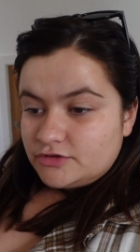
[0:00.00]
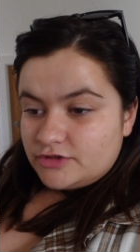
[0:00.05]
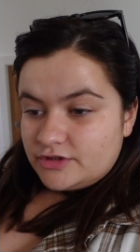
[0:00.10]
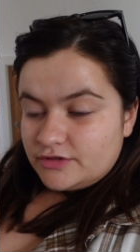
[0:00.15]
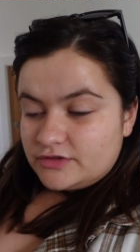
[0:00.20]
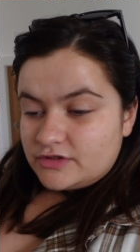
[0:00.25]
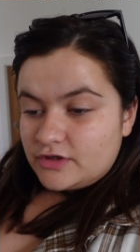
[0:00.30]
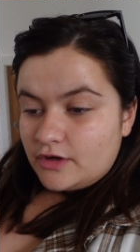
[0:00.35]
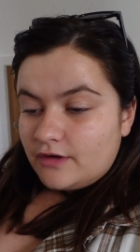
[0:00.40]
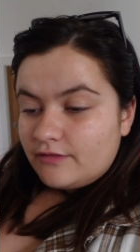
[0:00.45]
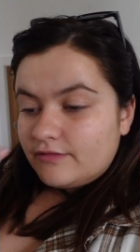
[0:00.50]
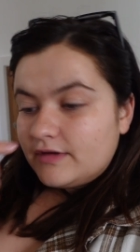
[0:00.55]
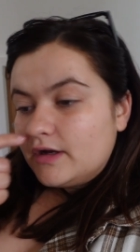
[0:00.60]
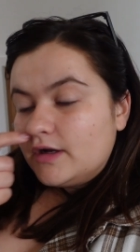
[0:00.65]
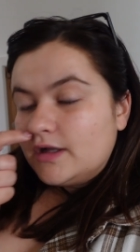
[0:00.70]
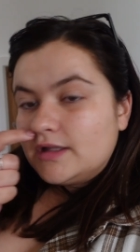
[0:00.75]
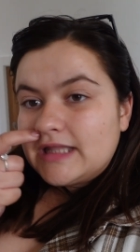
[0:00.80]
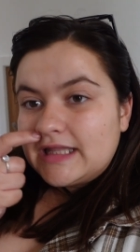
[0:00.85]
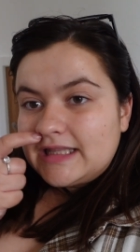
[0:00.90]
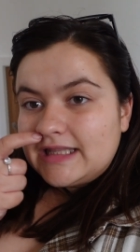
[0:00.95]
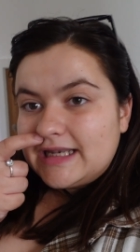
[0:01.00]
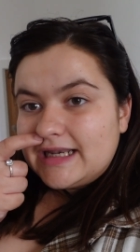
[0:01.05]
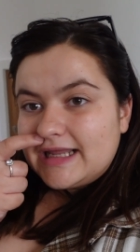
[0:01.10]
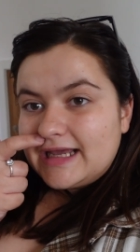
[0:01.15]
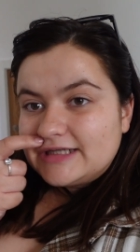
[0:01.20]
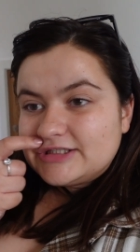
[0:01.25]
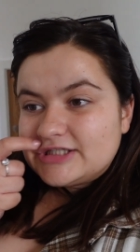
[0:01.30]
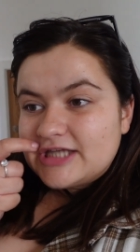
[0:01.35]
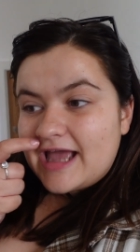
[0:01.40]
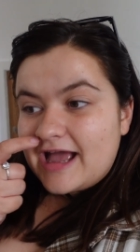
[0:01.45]
tutorial and then I
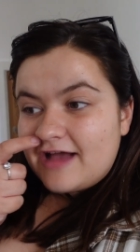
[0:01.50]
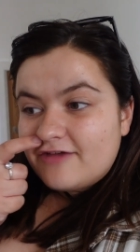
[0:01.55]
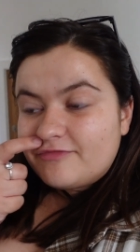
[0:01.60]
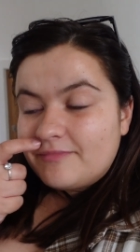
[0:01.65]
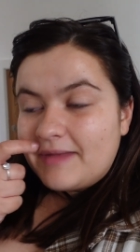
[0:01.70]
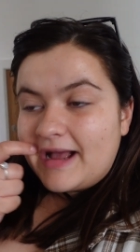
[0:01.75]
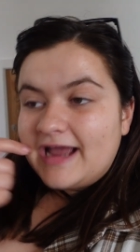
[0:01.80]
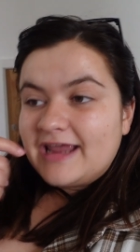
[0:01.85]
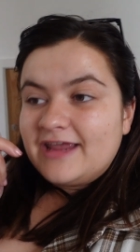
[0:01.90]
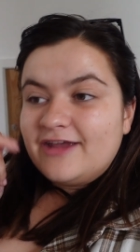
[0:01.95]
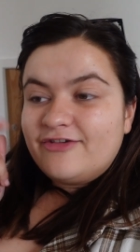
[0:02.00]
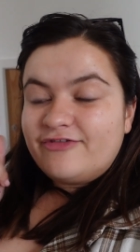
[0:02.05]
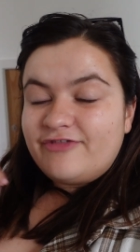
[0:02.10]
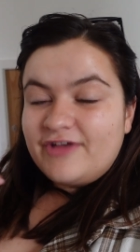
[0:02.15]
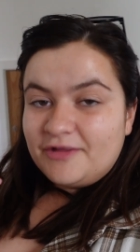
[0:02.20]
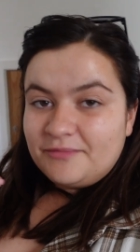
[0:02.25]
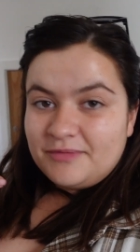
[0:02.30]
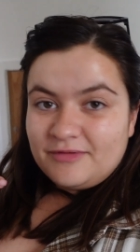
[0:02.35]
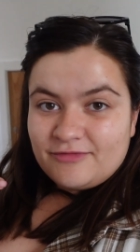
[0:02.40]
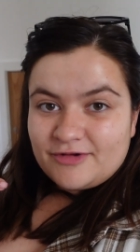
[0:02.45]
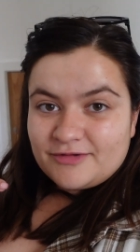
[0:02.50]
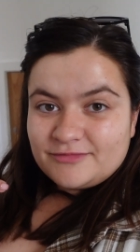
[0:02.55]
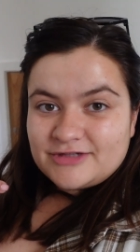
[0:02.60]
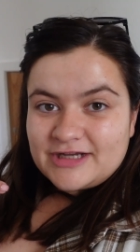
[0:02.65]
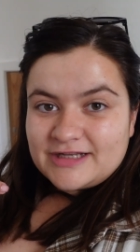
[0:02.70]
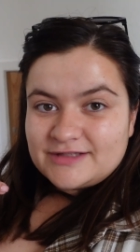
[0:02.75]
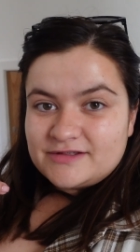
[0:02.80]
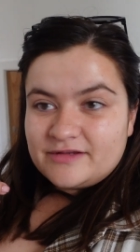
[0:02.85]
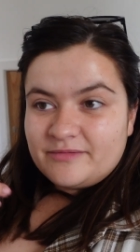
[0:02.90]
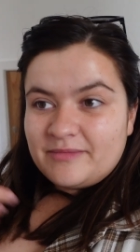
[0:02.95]
actually have my filming room
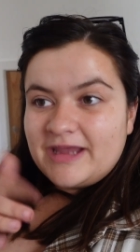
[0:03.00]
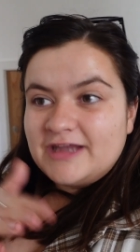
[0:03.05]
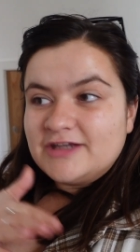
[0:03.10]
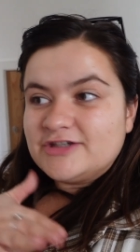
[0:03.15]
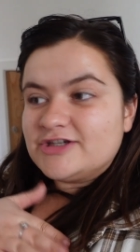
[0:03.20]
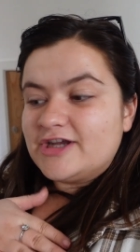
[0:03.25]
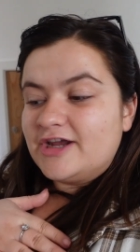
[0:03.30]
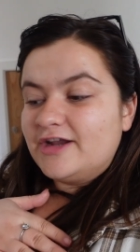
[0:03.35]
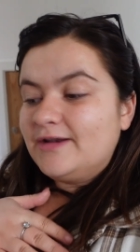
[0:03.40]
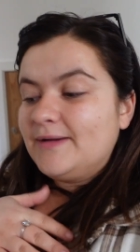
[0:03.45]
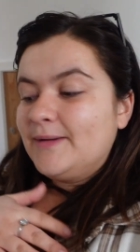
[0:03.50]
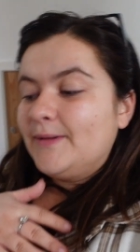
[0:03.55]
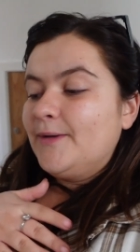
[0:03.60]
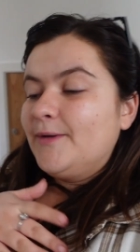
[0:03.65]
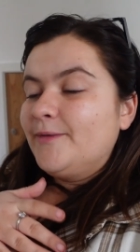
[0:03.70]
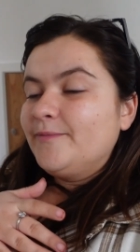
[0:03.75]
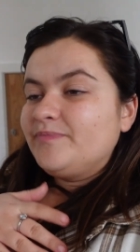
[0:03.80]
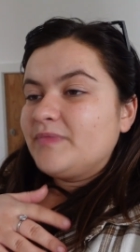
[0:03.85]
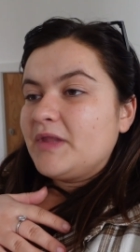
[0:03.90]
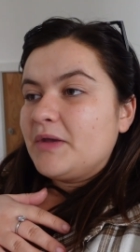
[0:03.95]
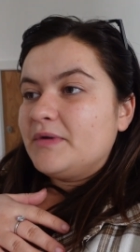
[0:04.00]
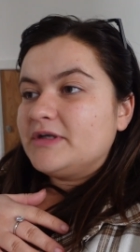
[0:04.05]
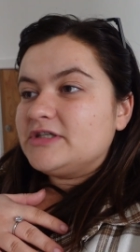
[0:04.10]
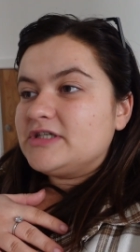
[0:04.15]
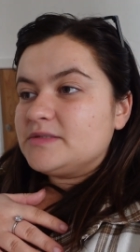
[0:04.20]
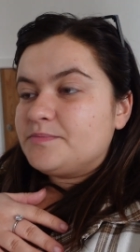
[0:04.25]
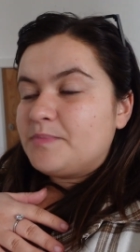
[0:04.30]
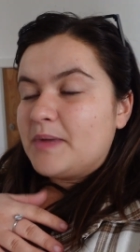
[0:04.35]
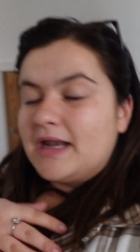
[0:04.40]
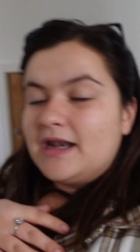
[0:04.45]
transformation which
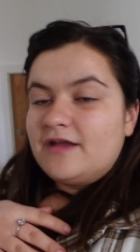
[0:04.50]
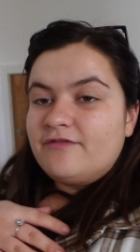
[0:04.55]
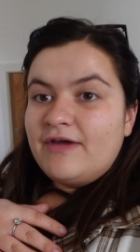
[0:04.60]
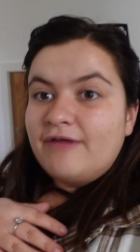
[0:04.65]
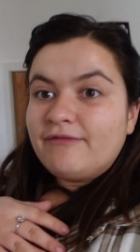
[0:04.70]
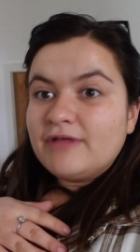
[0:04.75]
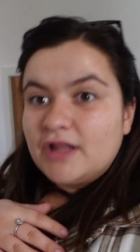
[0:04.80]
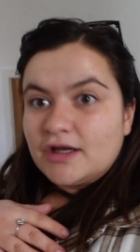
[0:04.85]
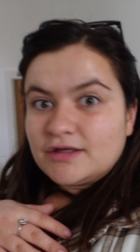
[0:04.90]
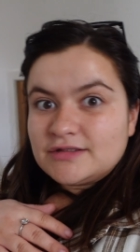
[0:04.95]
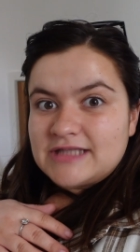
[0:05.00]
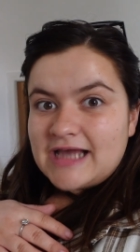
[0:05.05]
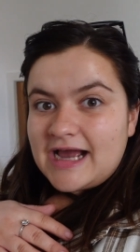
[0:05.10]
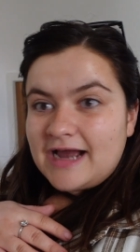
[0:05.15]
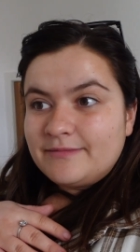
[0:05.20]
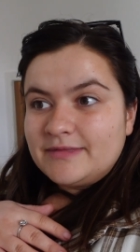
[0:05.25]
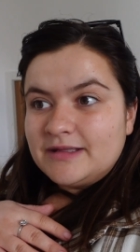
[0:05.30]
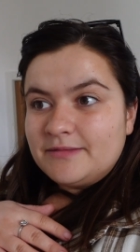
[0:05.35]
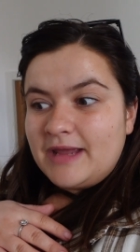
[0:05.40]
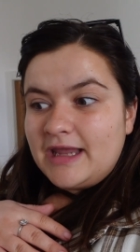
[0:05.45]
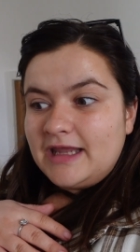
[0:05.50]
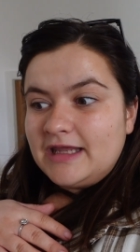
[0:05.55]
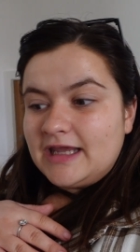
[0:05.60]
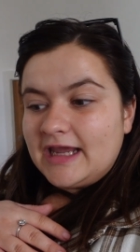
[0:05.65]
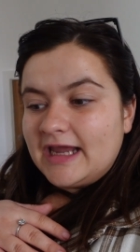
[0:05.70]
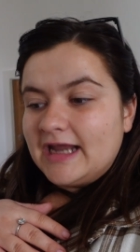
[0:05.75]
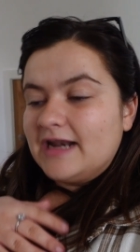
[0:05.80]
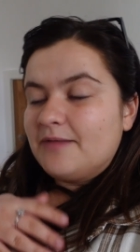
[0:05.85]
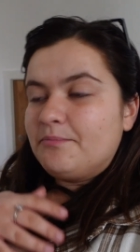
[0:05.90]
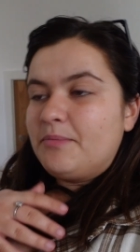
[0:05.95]
has been a very long time in the
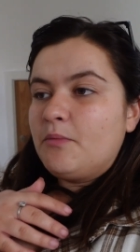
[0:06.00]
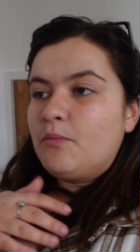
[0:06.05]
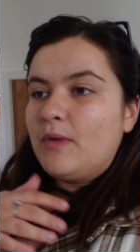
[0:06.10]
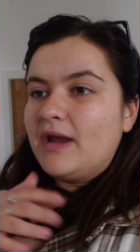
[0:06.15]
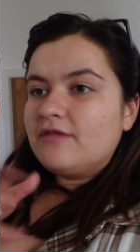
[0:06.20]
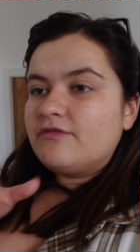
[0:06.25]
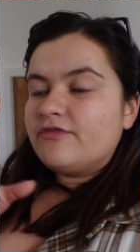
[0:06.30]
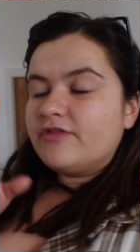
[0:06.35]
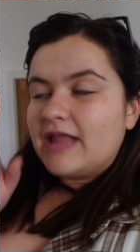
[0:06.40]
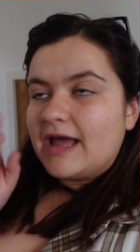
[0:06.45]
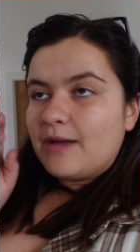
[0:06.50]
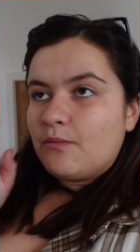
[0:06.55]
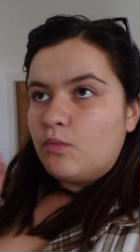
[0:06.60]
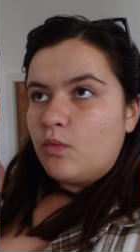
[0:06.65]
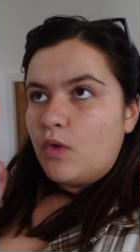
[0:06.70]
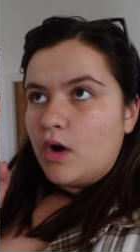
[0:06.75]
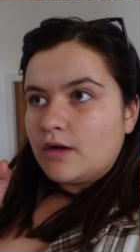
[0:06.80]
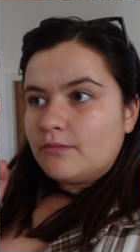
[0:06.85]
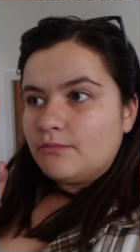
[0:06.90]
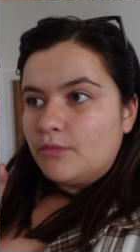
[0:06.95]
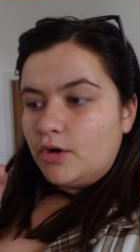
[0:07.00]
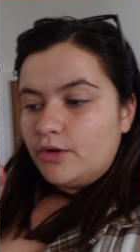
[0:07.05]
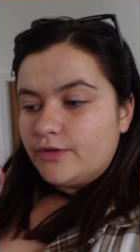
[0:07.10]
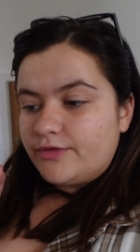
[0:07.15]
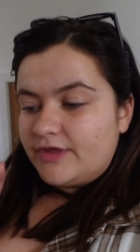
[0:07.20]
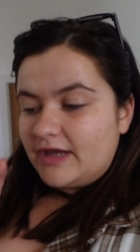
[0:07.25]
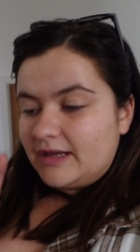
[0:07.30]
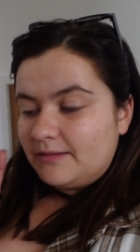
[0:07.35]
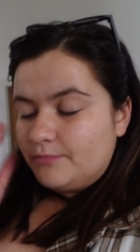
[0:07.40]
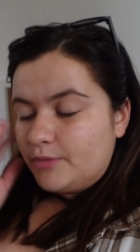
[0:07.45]
making. I've been waiting for like one more
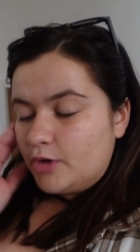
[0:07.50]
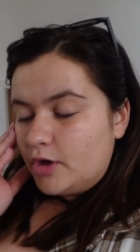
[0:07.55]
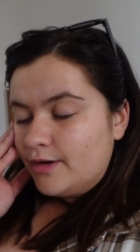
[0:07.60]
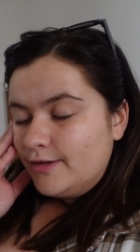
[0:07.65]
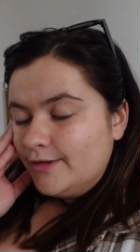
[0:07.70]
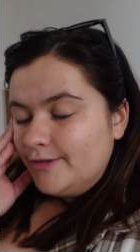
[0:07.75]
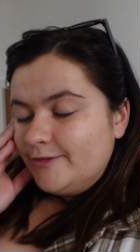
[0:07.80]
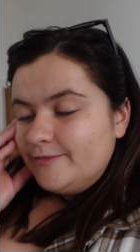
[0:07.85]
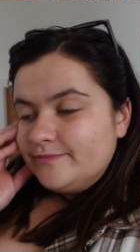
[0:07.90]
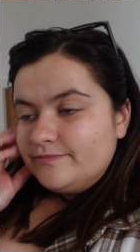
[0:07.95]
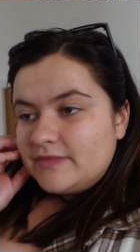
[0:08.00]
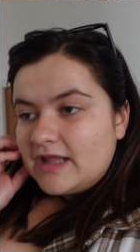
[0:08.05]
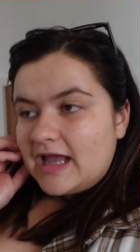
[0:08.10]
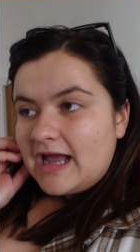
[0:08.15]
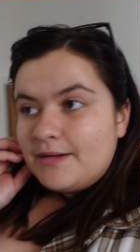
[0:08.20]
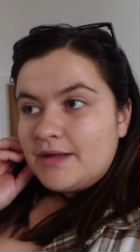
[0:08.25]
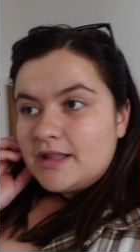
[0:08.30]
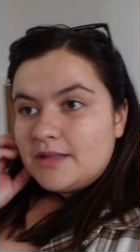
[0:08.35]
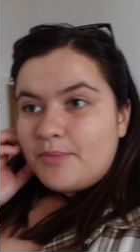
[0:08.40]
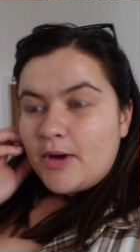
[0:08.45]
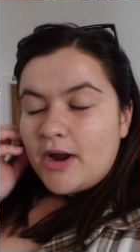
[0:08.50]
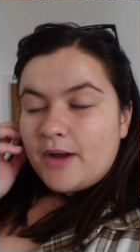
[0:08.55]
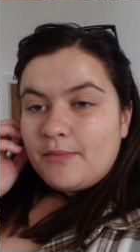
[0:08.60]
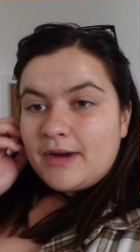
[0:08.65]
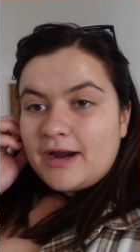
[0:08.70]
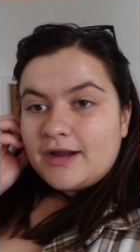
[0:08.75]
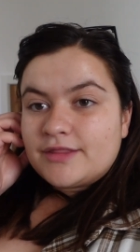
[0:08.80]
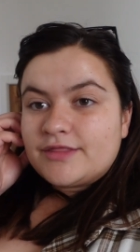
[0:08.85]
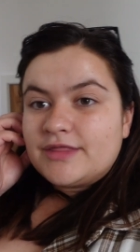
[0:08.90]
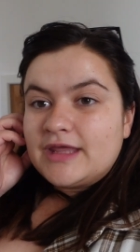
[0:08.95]
thing, but I'm at the point
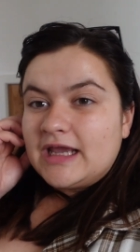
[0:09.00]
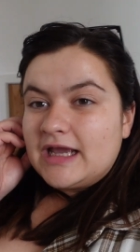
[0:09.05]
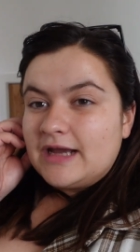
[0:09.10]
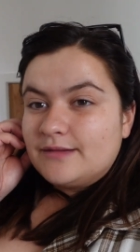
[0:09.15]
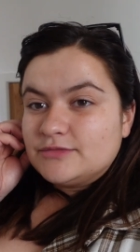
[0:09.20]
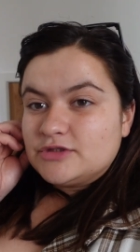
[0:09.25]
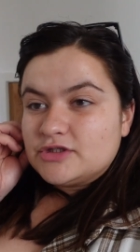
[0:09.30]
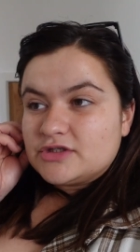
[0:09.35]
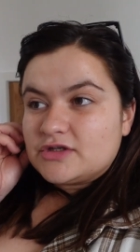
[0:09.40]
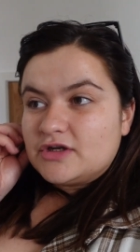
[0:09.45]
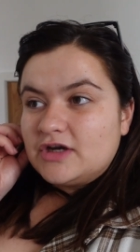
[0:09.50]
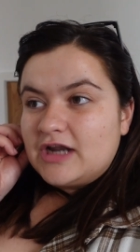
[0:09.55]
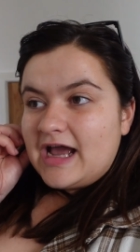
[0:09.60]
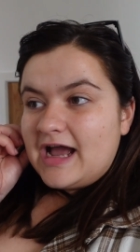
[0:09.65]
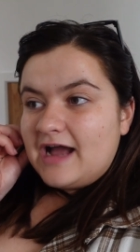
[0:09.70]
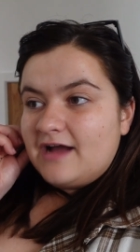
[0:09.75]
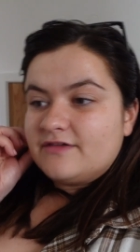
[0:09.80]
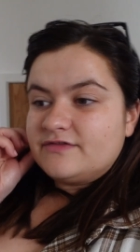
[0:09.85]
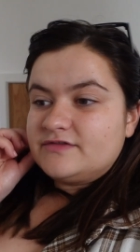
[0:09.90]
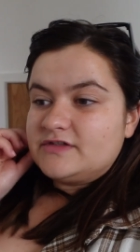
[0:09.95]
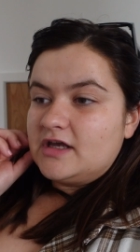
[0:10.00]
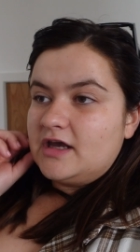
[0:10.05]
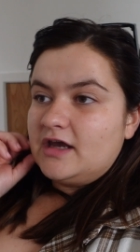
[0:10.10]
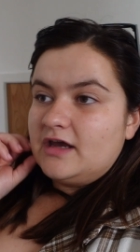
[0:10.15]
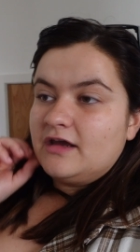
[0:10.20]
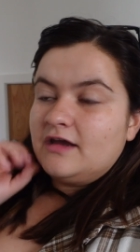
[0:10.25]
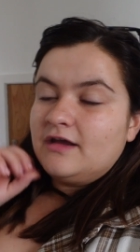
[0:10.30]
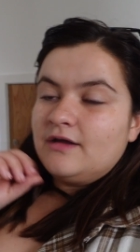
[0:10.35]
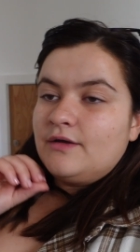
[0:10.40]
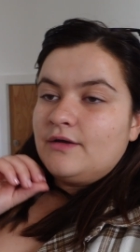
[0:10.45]
where I think I'm just going to have to